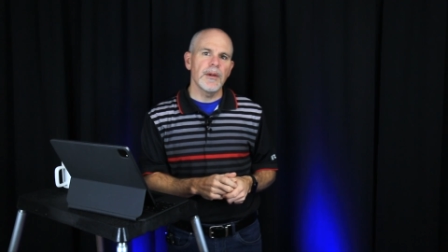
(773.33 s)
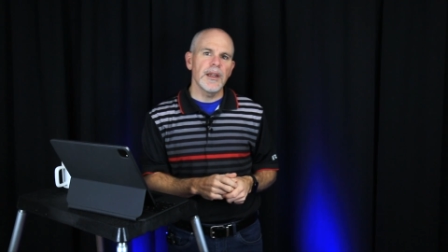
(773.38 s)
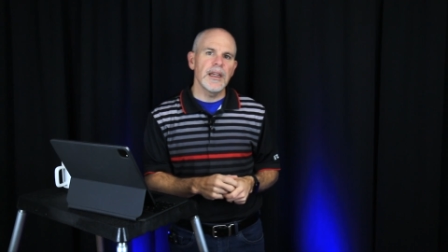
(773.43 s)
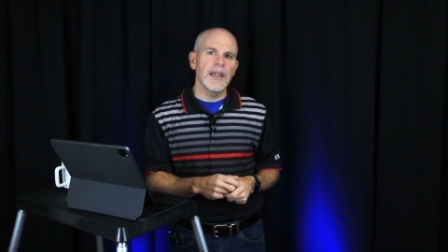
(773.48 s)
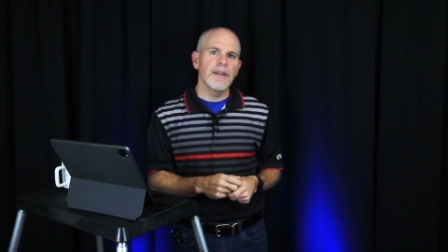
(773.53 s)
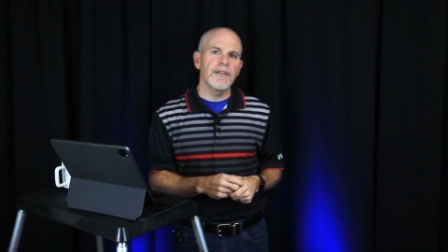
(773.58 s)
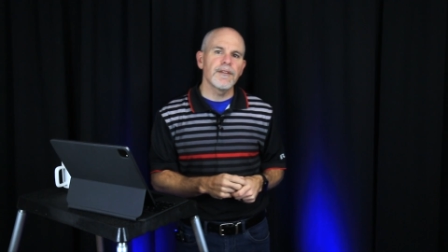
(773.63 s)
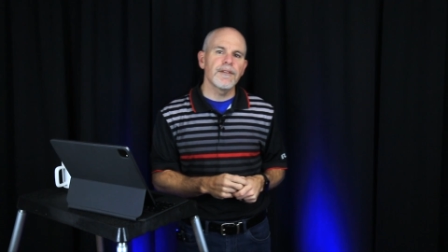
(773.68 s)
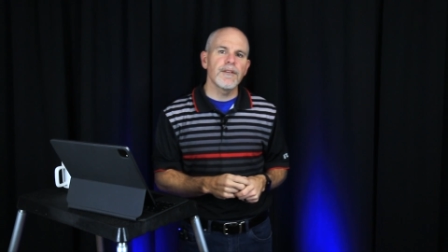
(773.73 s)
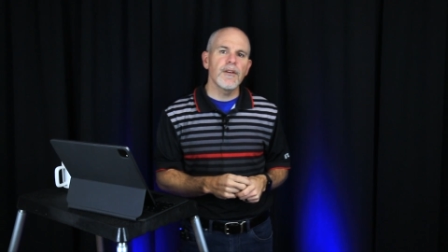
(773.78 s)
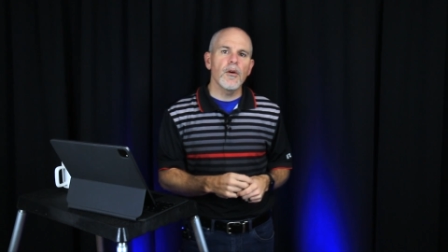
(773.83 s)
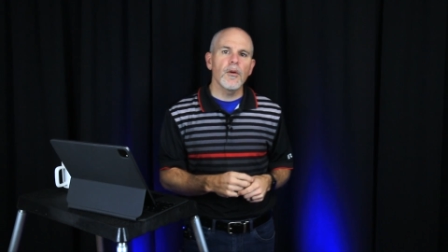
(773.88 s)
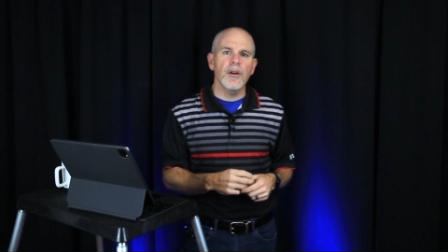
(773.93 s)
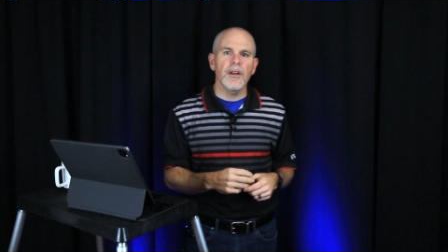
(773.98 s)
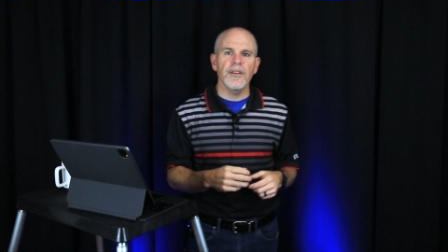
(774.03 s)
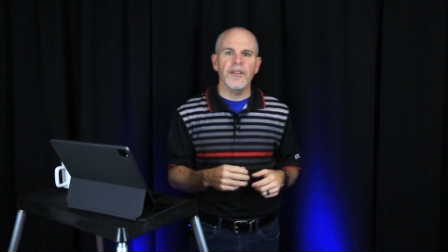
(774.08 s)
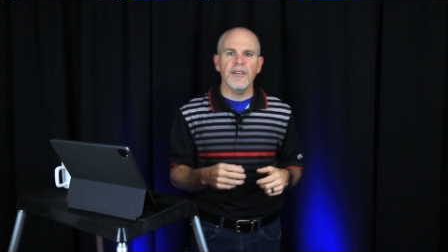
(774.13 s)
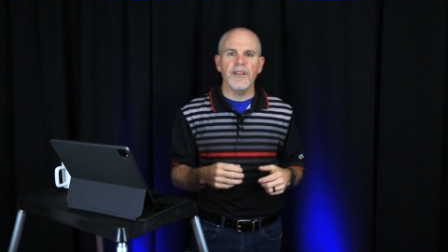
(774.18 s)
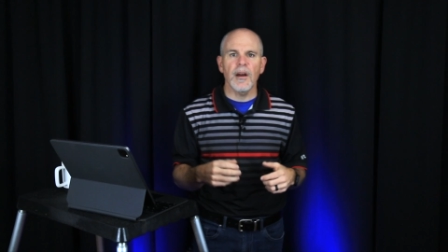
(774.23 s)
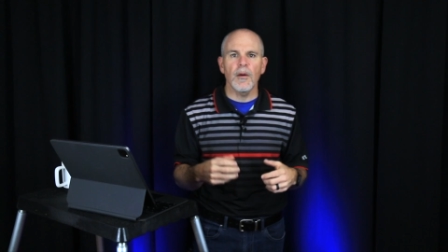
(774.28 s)
we get
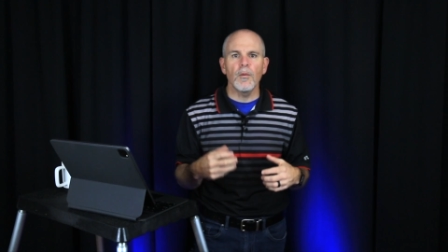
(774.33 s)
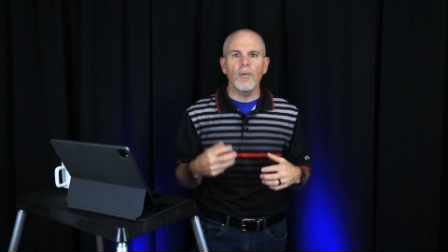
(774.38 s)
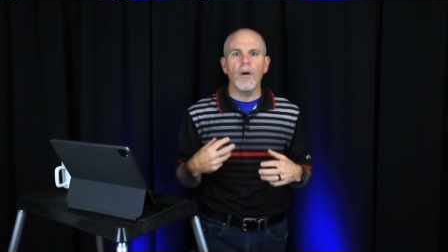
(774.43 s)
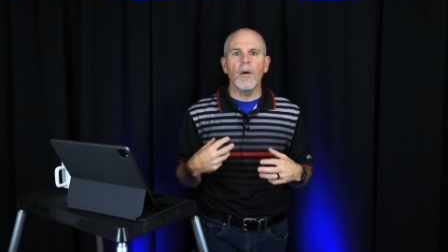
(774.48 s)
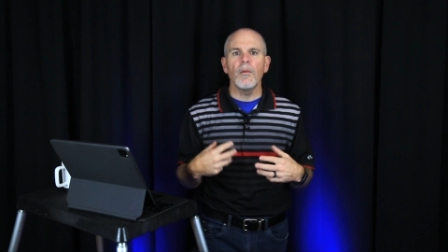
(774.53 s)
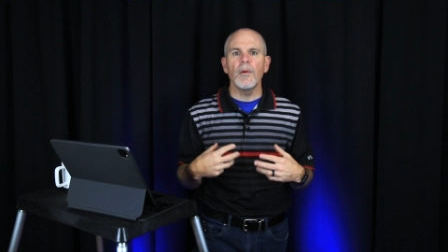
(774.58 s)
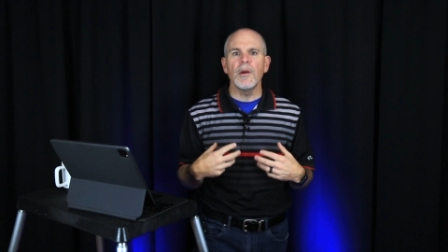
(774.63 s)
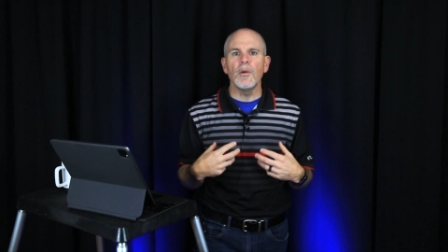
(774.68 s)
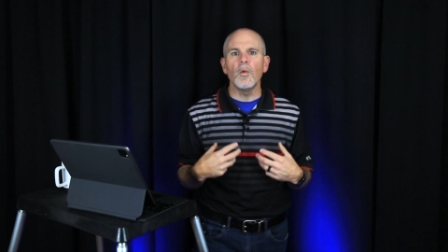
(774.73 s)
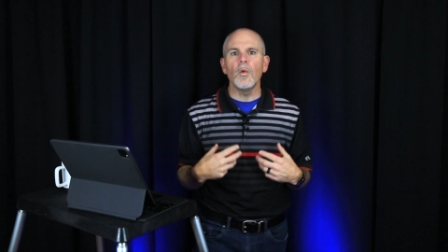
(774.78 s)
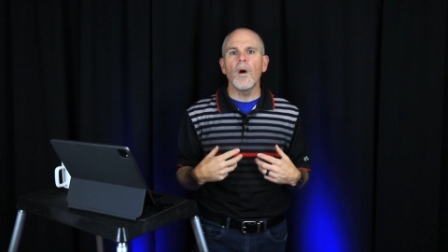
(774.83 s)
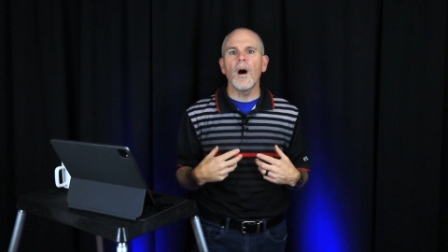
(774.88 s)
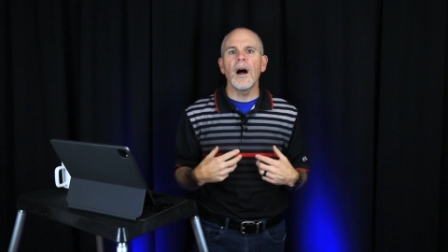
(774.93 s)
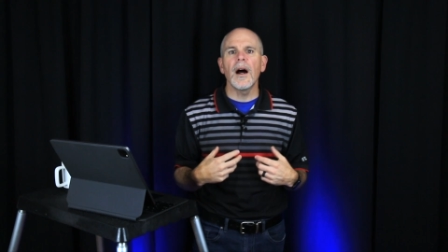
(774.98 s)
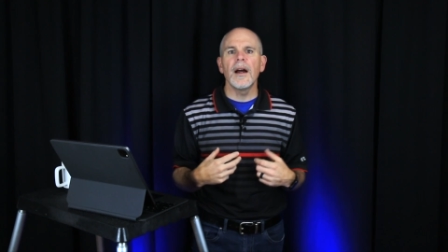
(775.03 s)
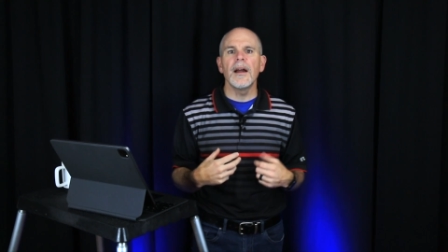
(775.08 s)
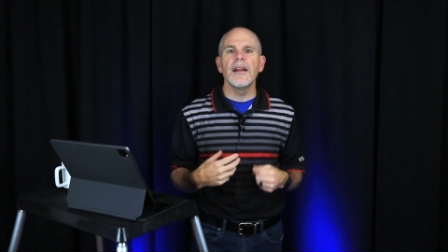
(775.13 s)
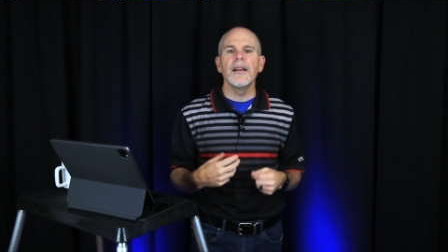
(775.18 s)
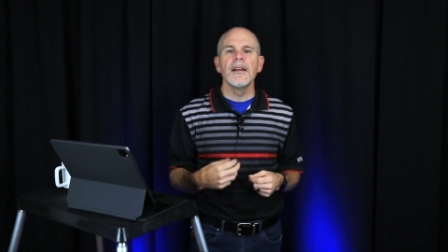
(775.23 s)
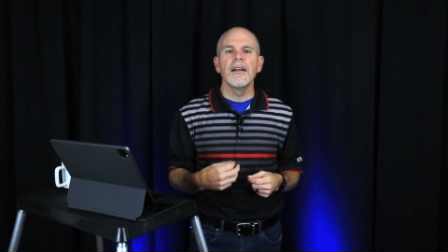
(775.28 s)
focused on what we
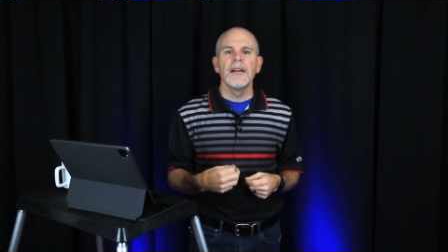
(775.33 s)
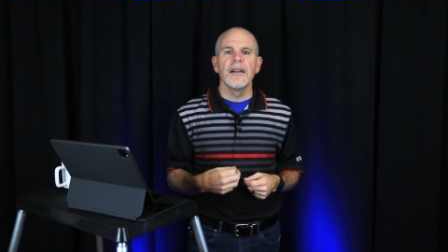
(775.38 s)
want.